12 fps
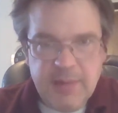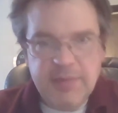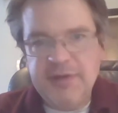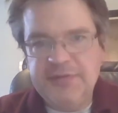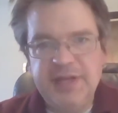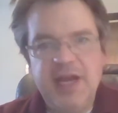
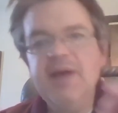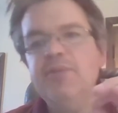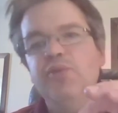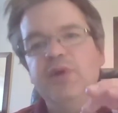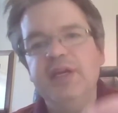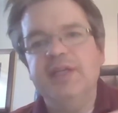But if
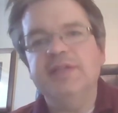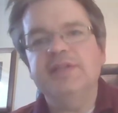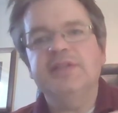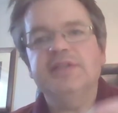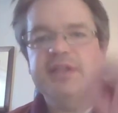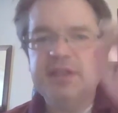Tom
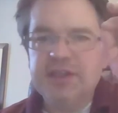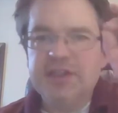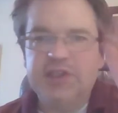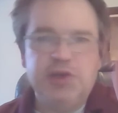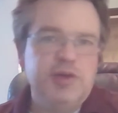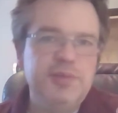wins and can
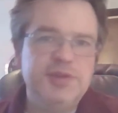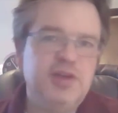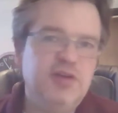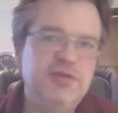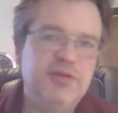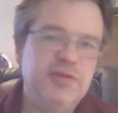assert
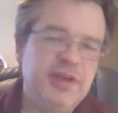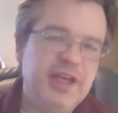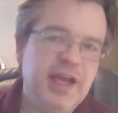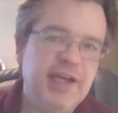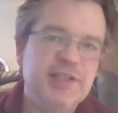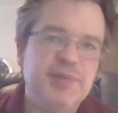himself over
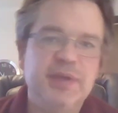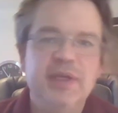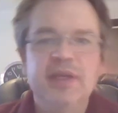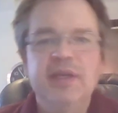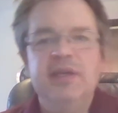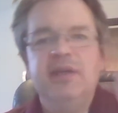Gatsby,
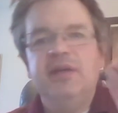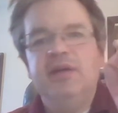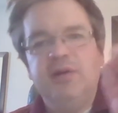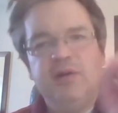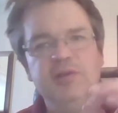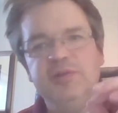
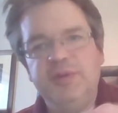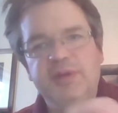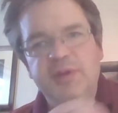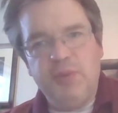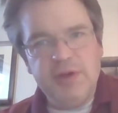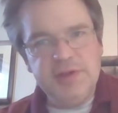
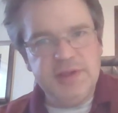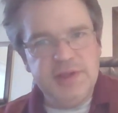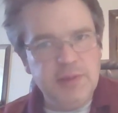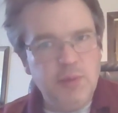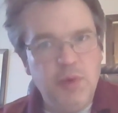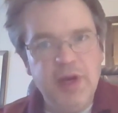ultimately, where does
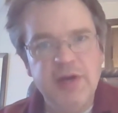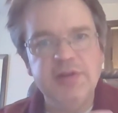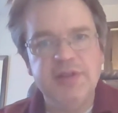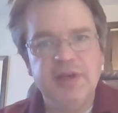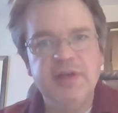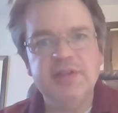this,
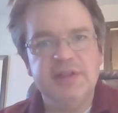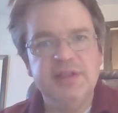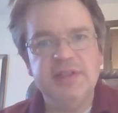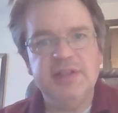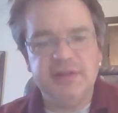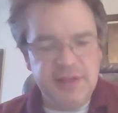where does
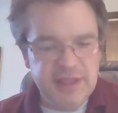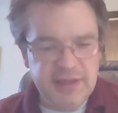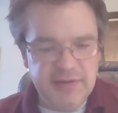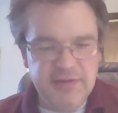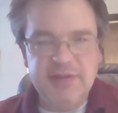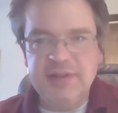this
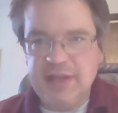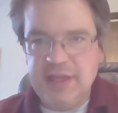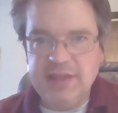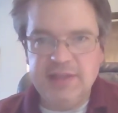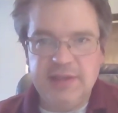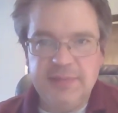leave
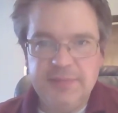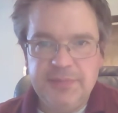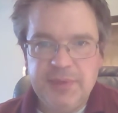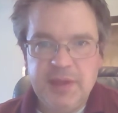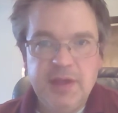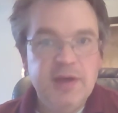Daisy?
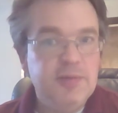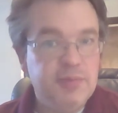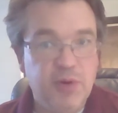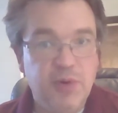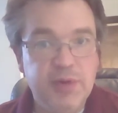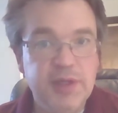
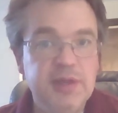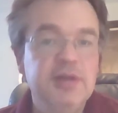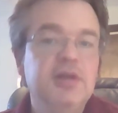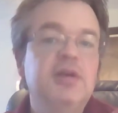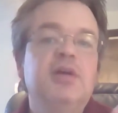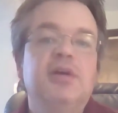broken,
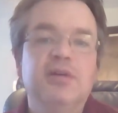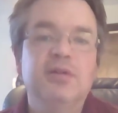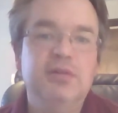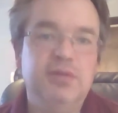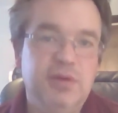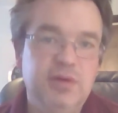
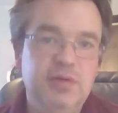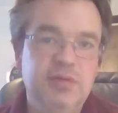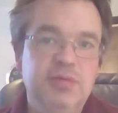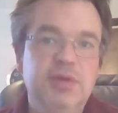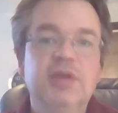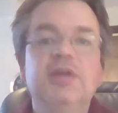
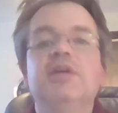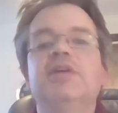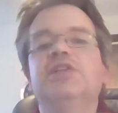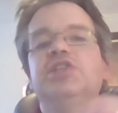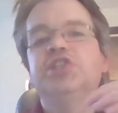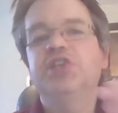alone,
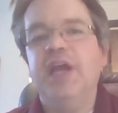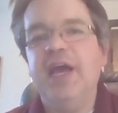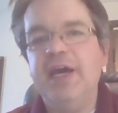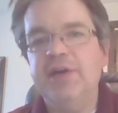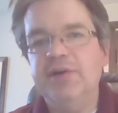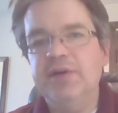
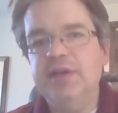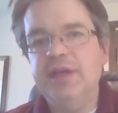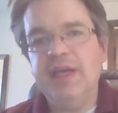shattered.